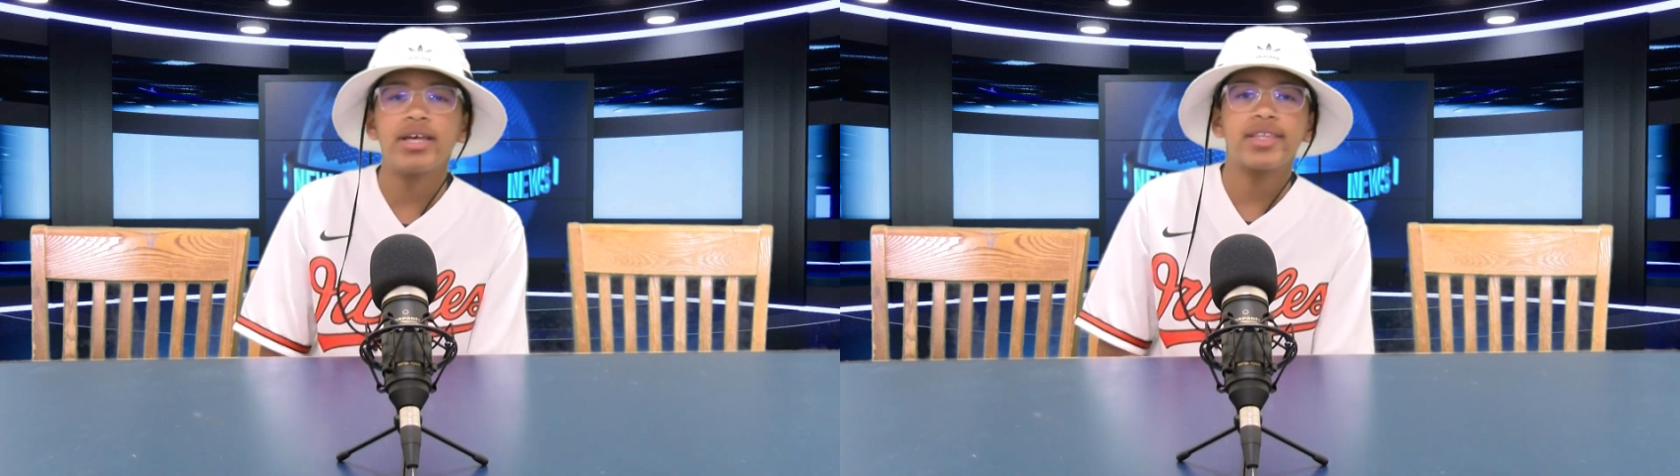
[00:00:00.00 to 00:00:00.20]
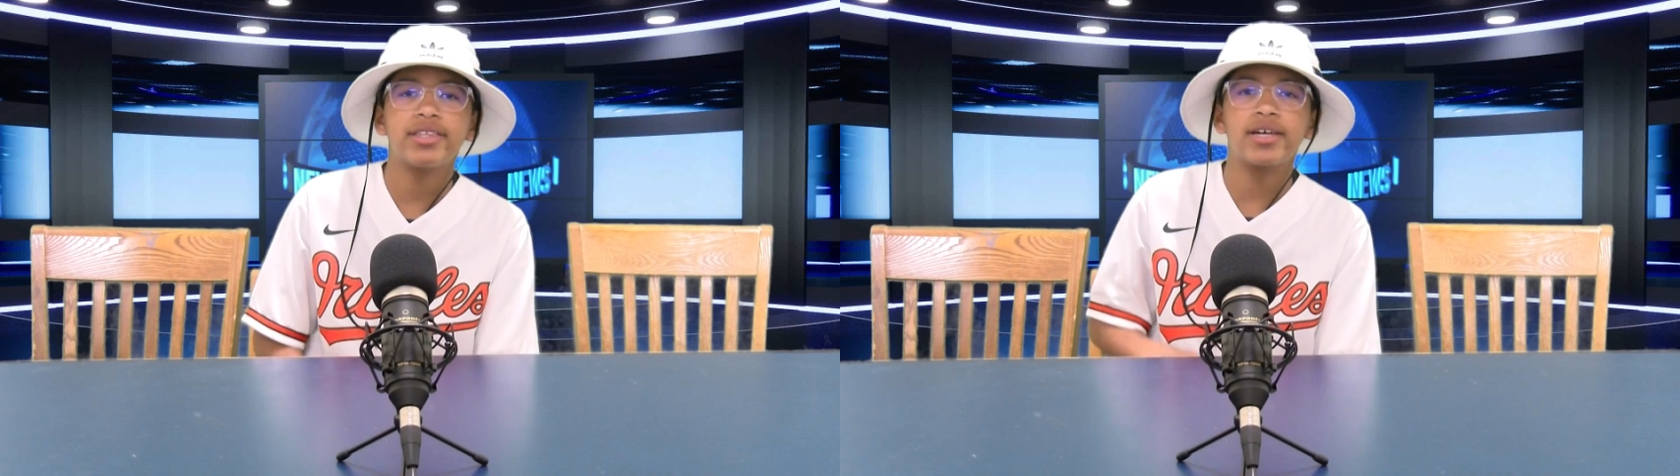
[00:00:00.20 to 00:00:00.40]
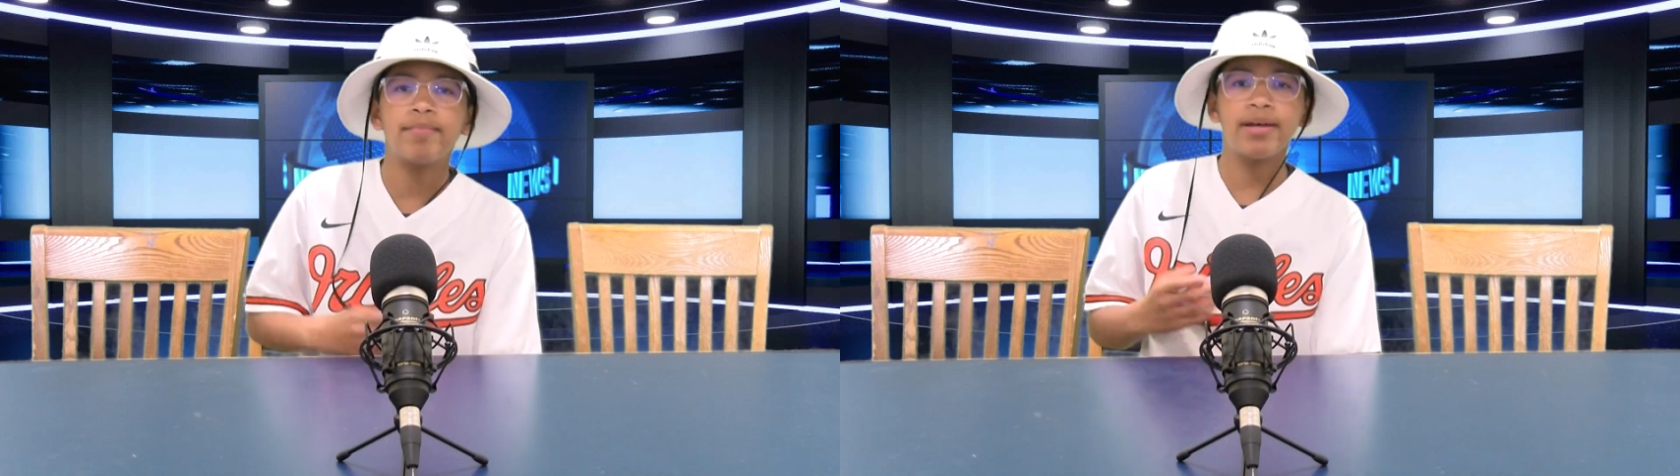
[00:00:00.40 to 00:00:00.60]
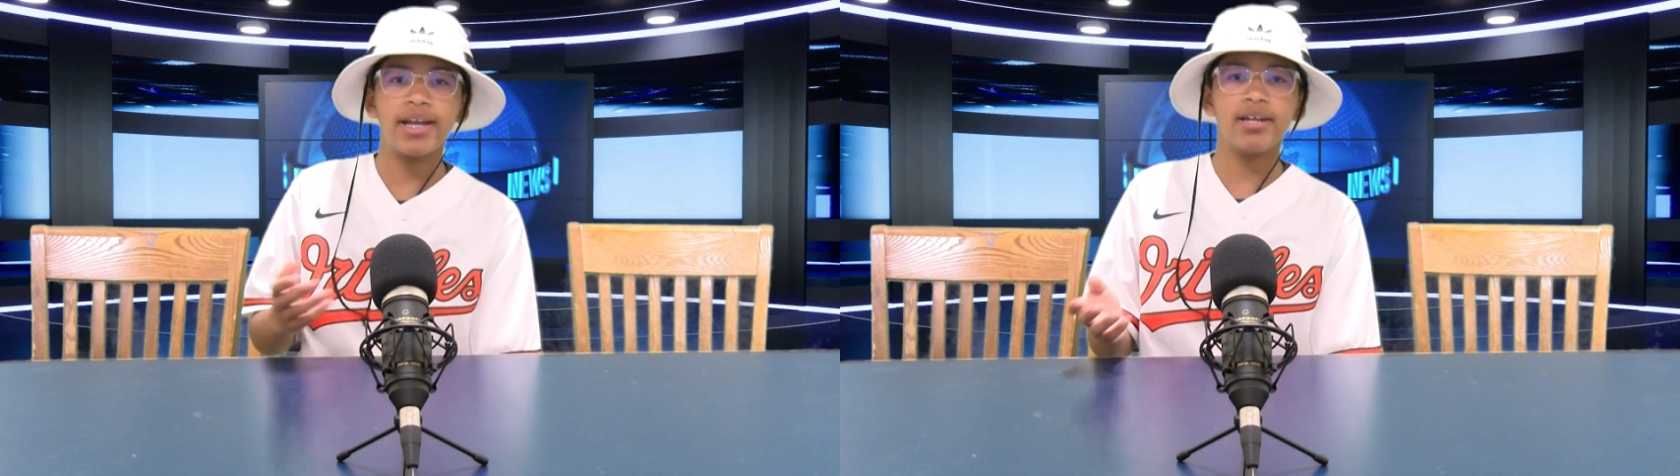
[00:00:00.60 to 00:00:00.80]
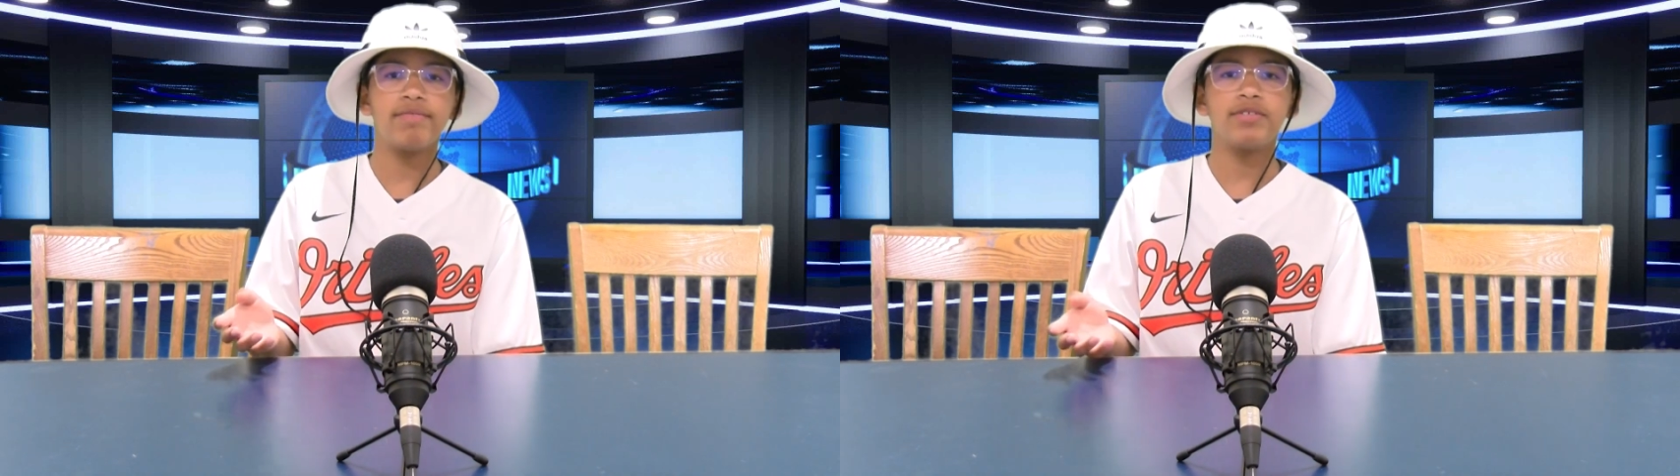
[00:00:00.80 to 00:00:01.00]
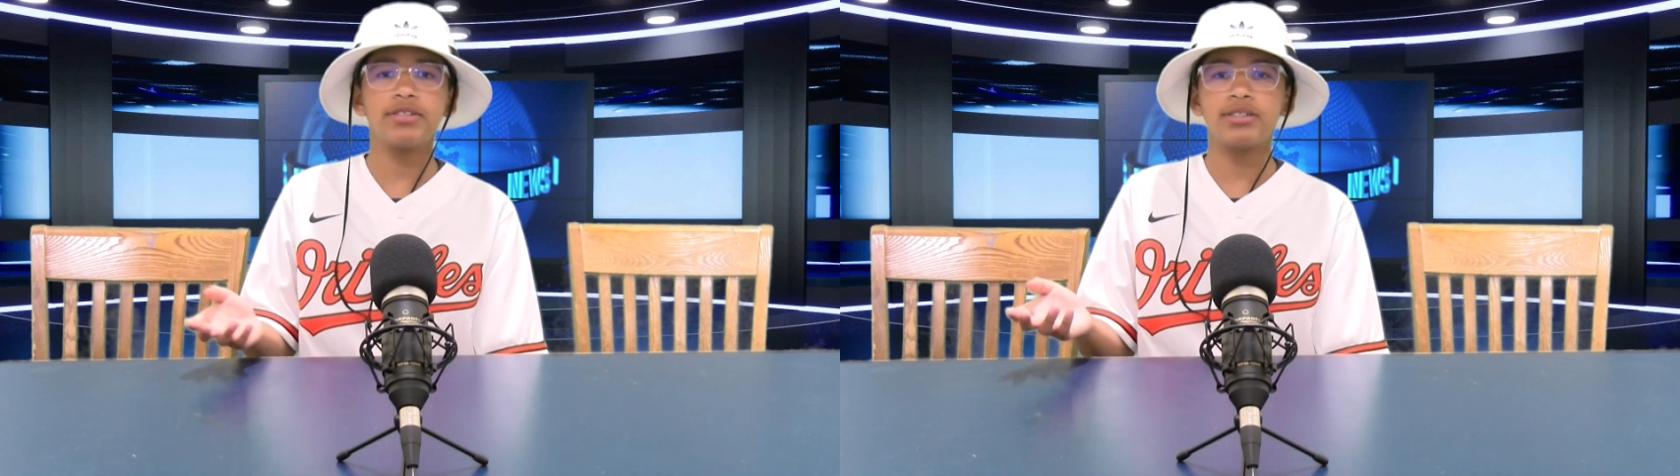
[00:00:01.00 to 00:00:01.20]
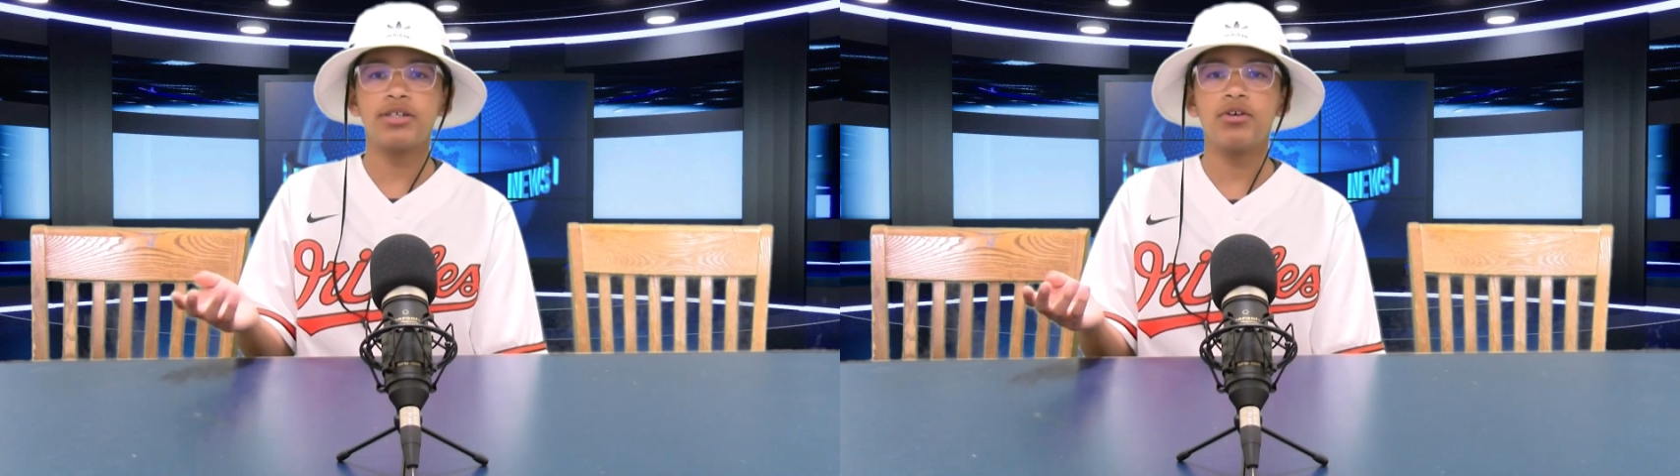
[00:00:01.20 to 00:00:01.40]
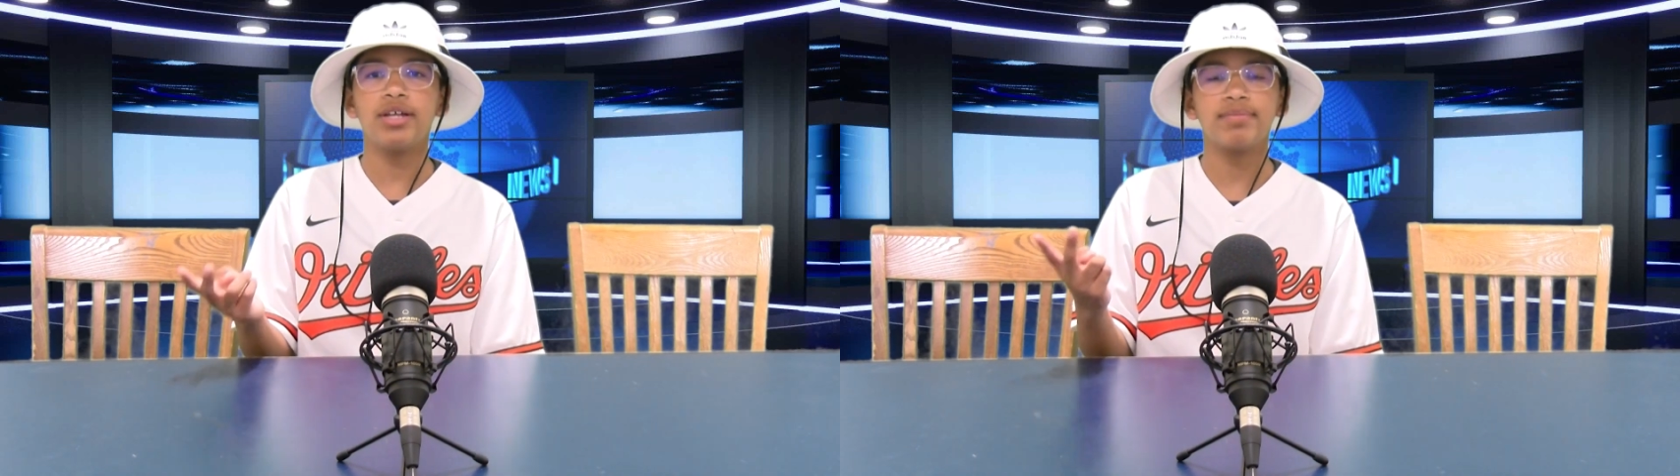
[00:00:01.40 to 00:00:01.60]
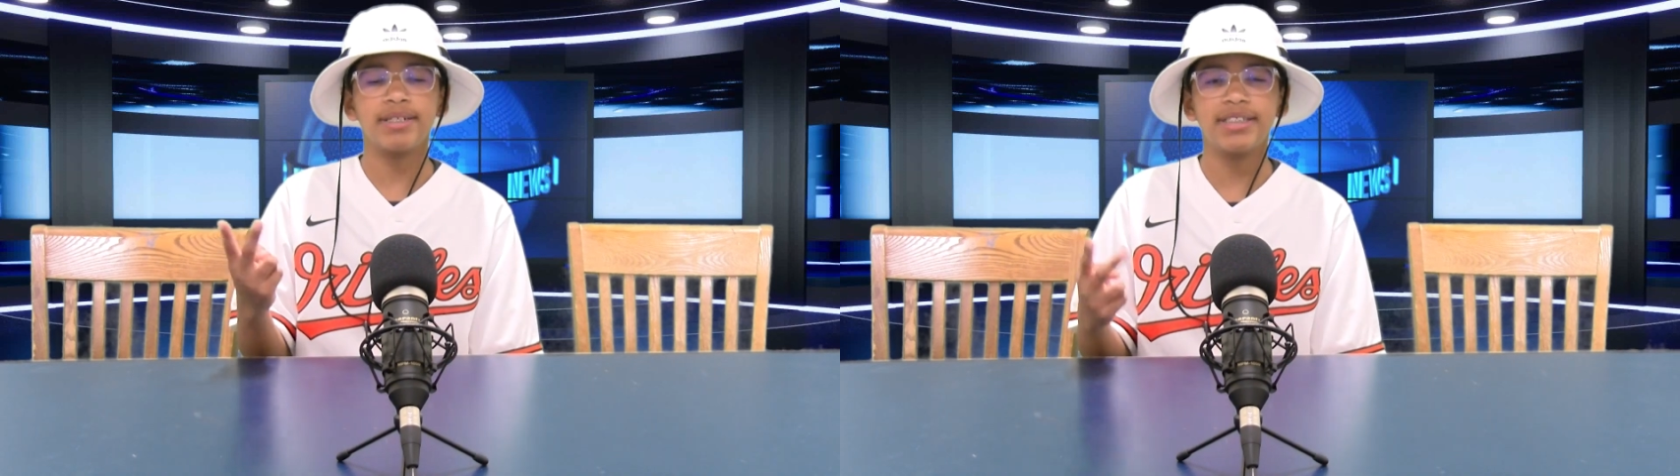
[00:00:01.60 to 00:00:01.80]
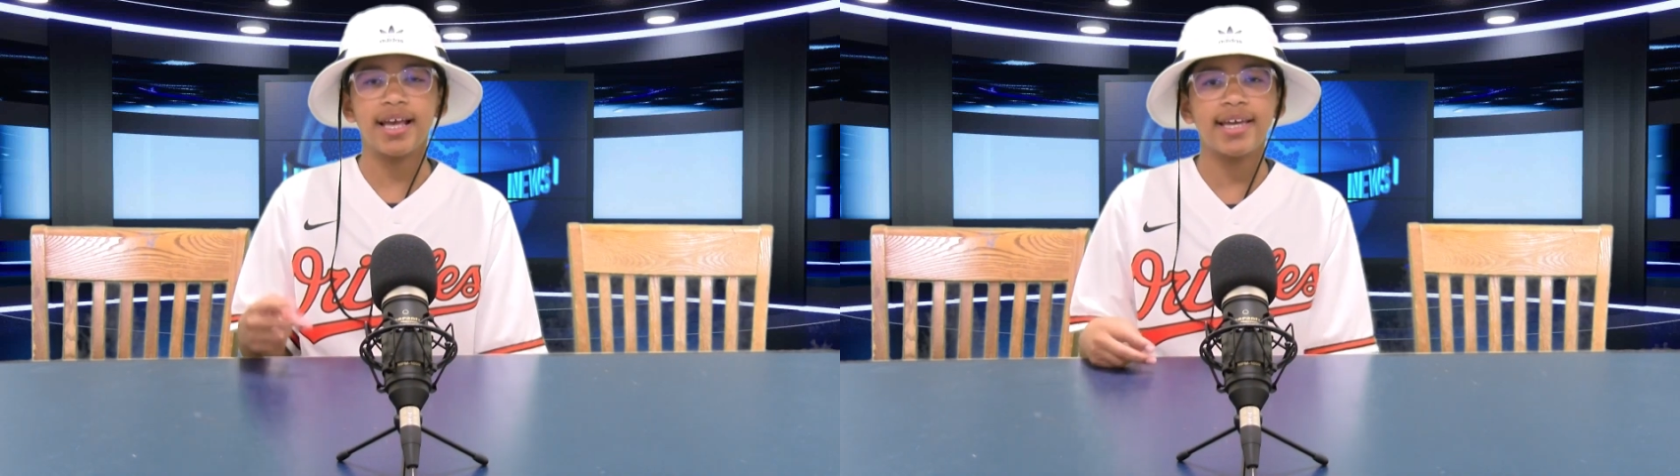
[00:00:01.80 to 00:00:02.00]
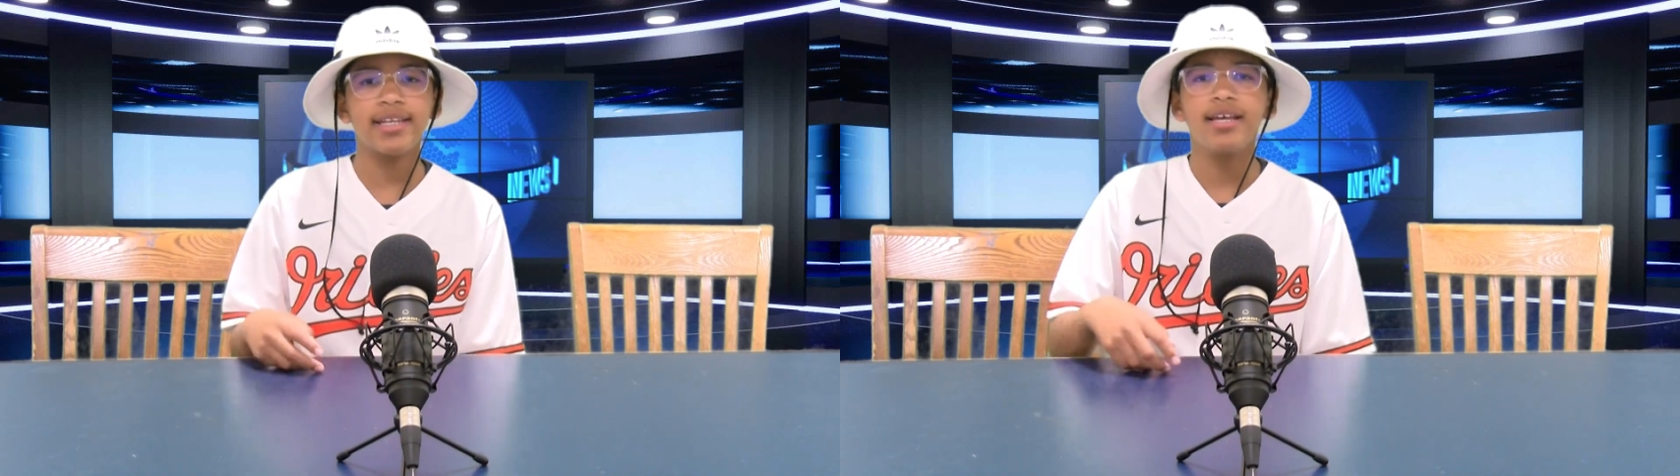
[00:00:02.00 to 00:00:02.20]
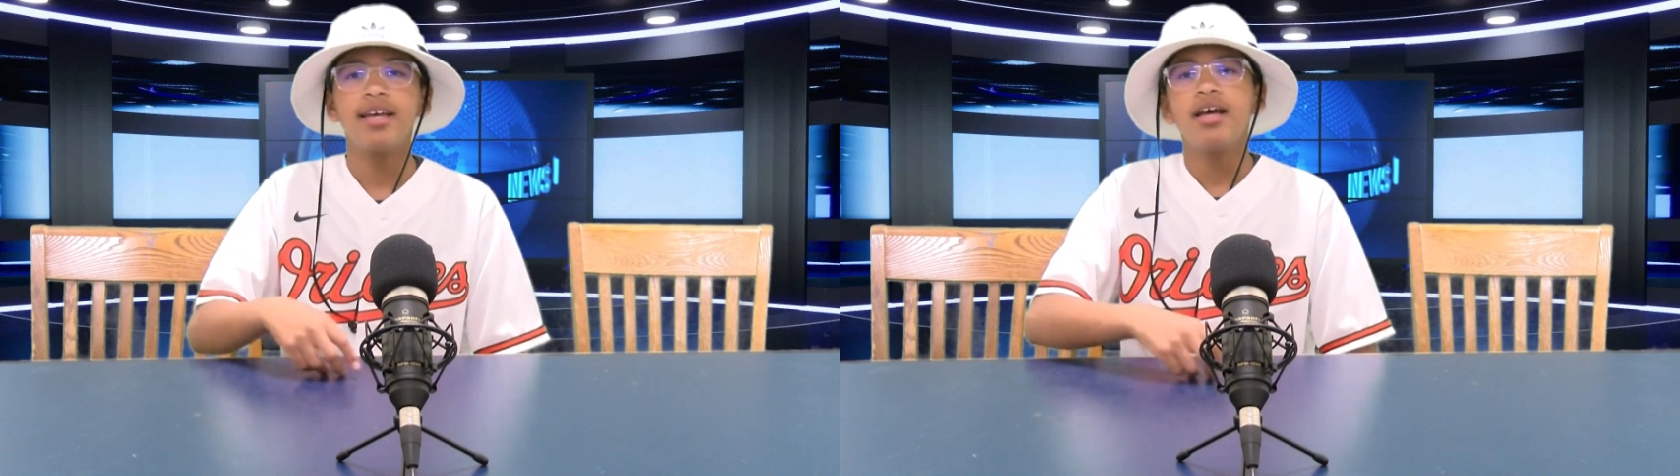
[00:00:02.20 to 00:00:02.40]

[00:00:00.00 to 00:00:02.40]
like the competitiveness too. That's my second.